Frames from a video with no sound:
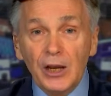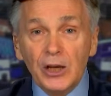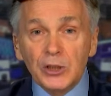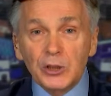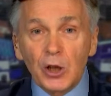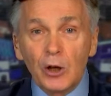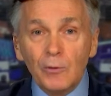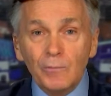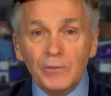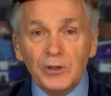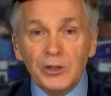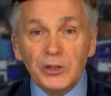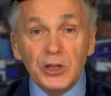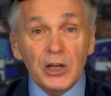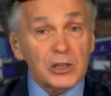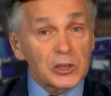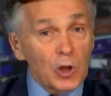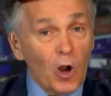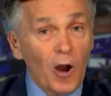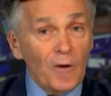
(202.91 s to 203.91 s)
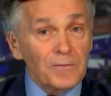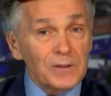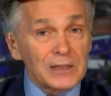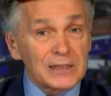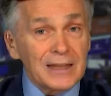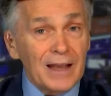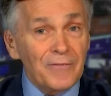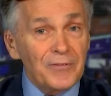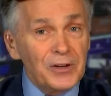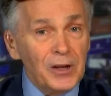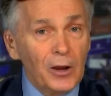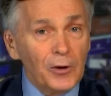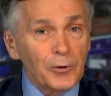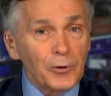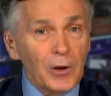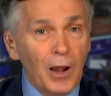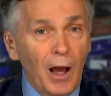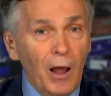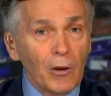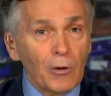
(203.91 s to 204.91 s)
So, just off a
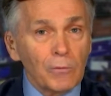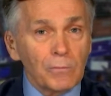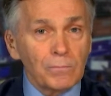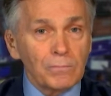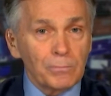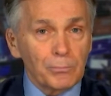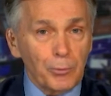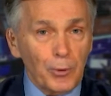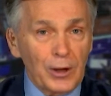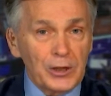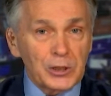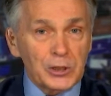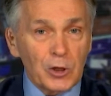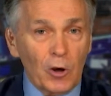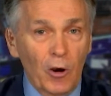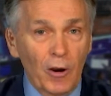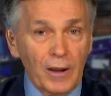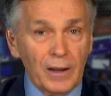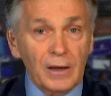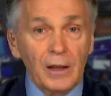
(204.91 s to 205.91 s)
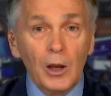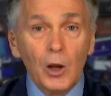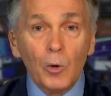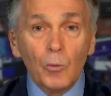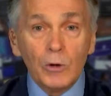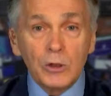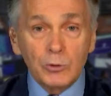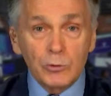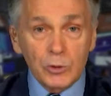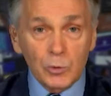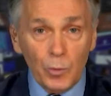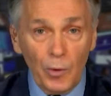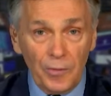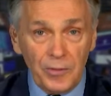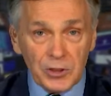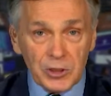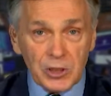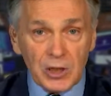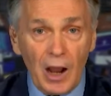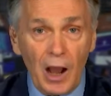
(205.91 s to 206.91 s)
$700 price target, which was what
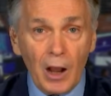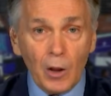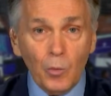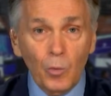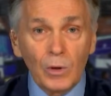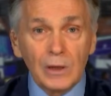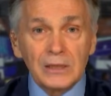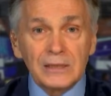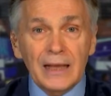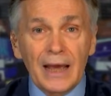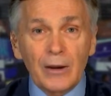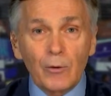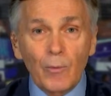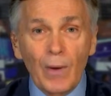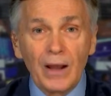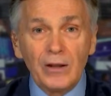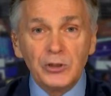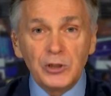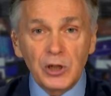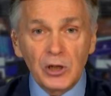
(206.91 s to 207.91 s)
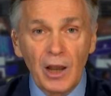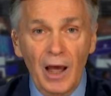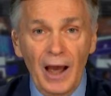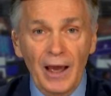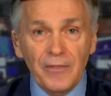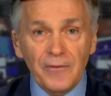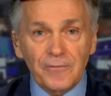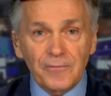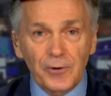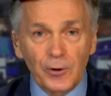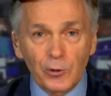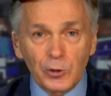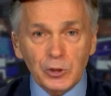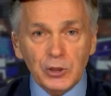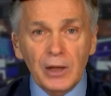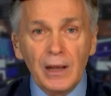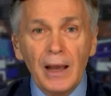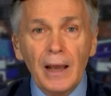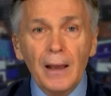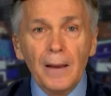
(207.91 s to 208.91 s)
the stock was at around July the 1st,
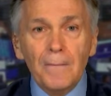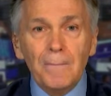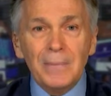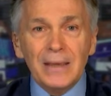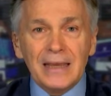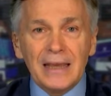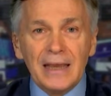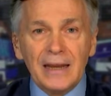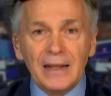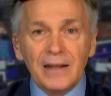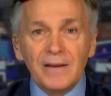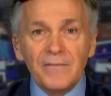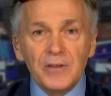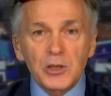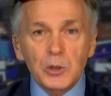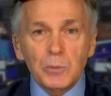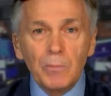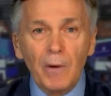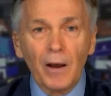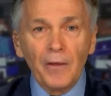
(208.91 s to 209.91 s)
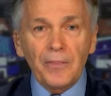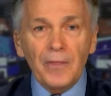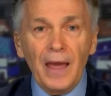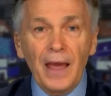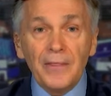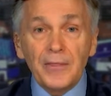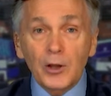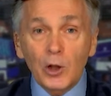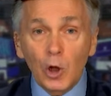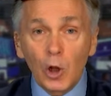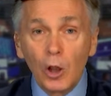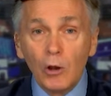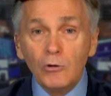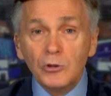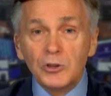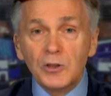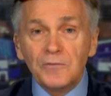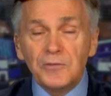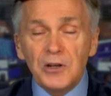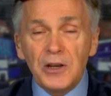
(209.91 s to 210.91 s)
beginning of this month, and the
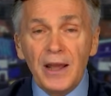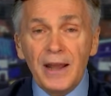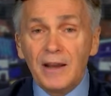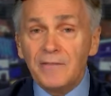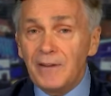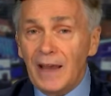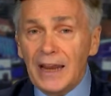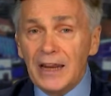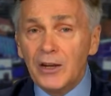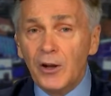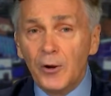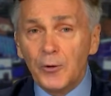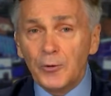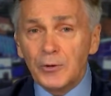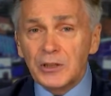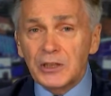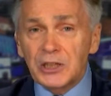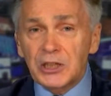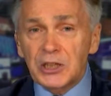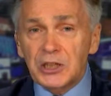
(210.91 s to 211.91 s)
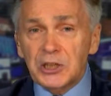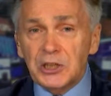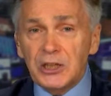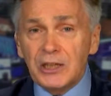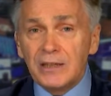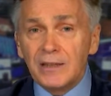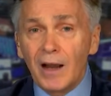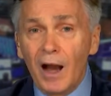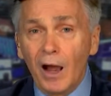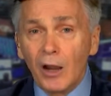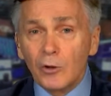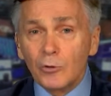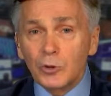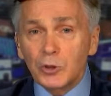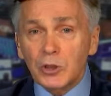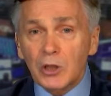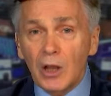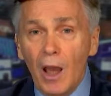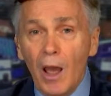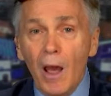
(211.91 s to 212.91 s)
close of today of
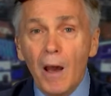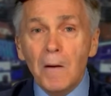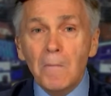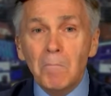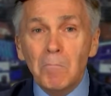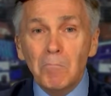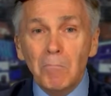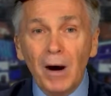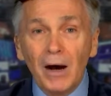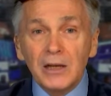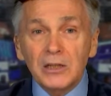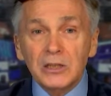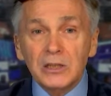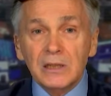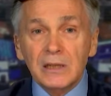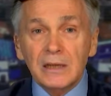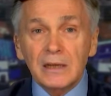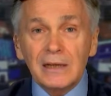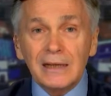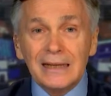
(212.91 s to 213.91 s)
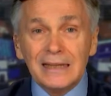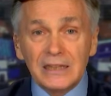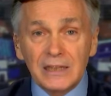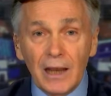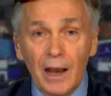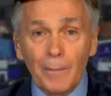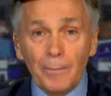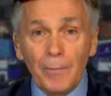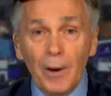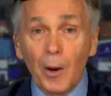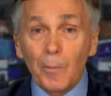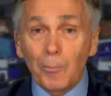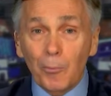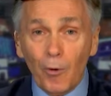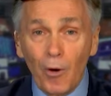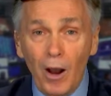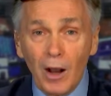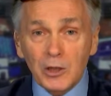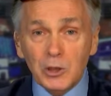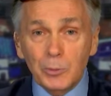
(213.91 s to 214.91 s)
$816, Musk is up
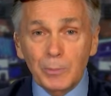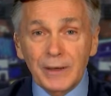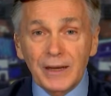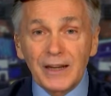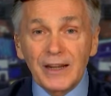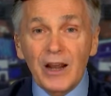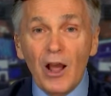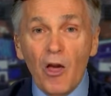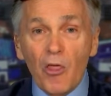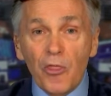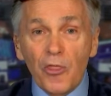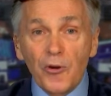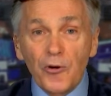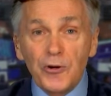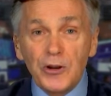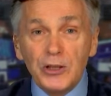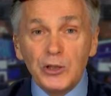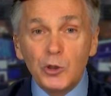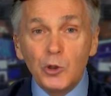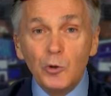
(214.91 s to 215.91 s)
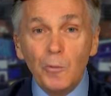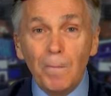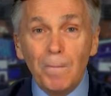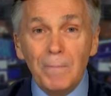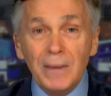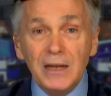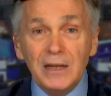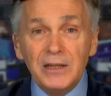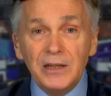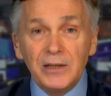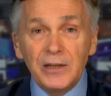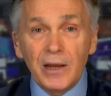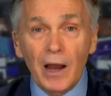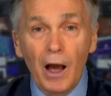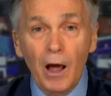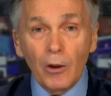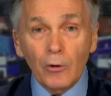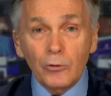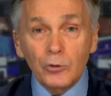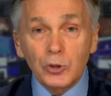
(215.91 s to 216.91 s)
approximately $32 billion,
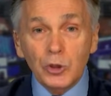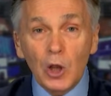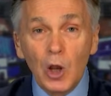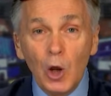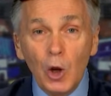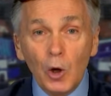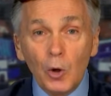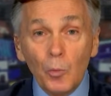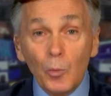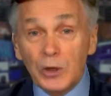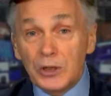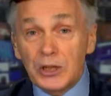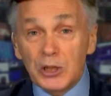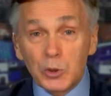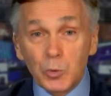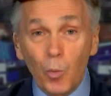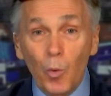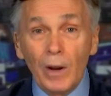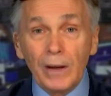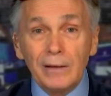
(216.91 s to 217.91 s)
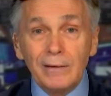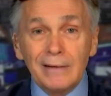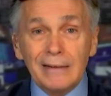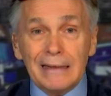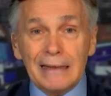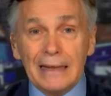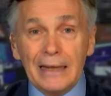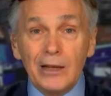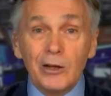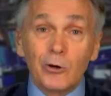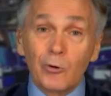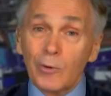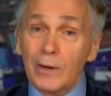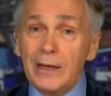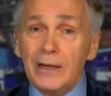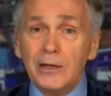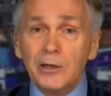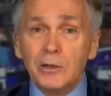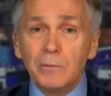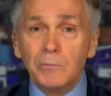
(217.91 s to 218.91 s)
which is what he
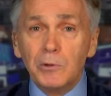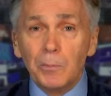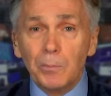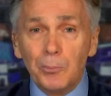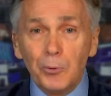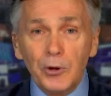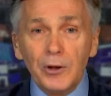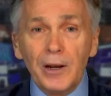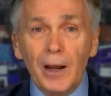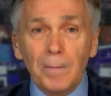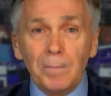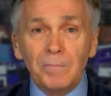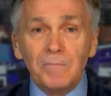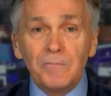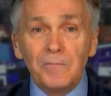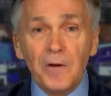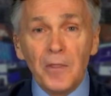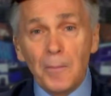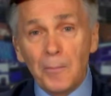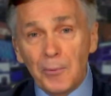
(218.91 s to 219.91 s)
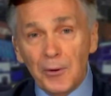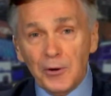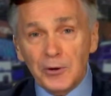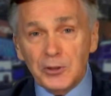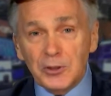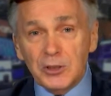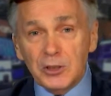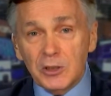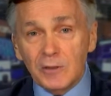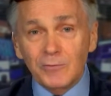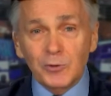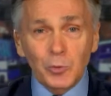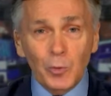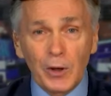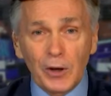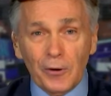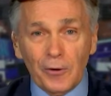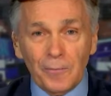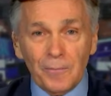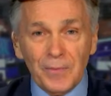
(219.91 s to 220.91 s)
agreed to put up for the purchase of
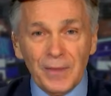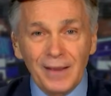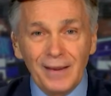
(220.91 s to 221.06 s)
Twitter.